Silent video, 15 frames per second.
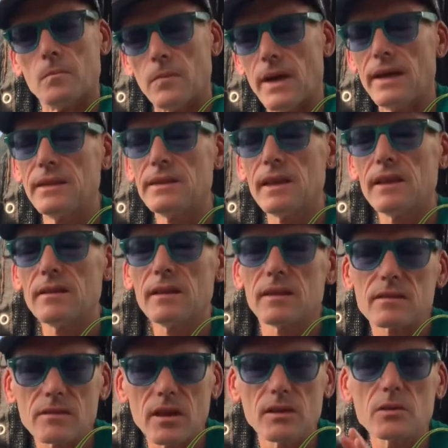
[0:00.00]
And then they
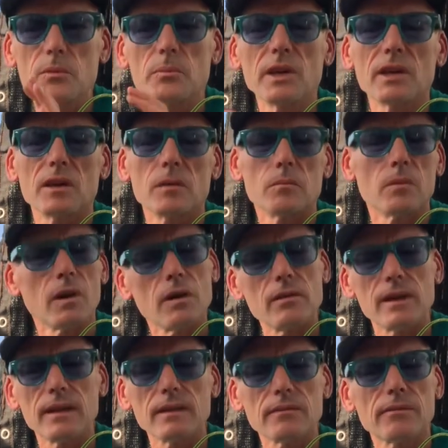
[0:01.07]
start to pick up. All
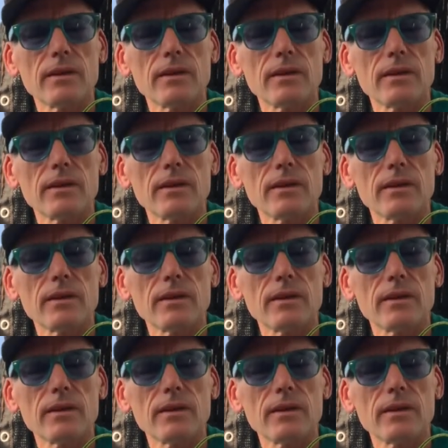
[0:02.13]
right.